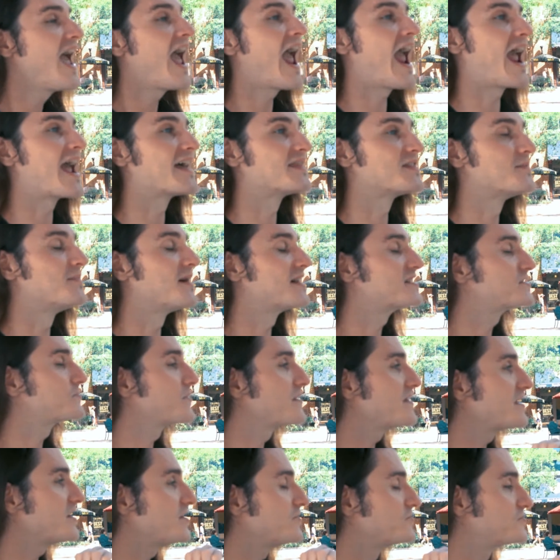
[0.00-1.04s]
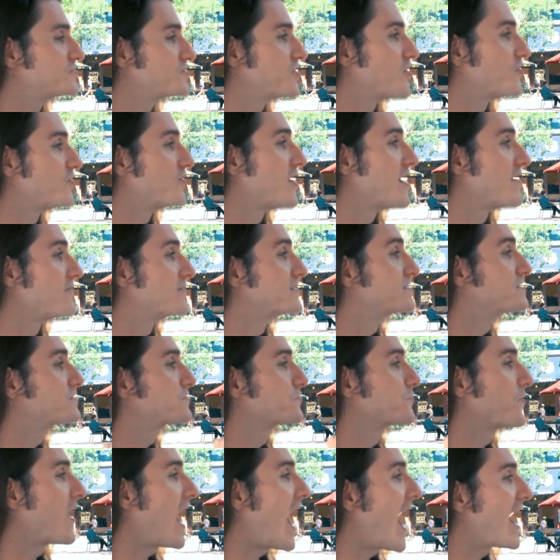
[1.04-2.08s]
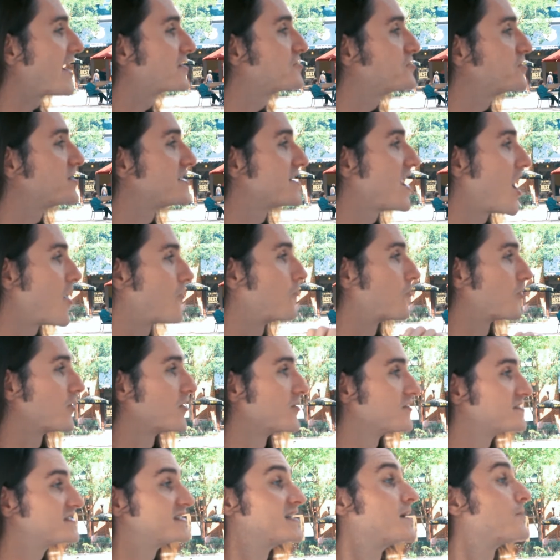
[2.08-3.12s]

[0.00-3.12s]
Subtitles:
And the best way that you show love is through action, not words.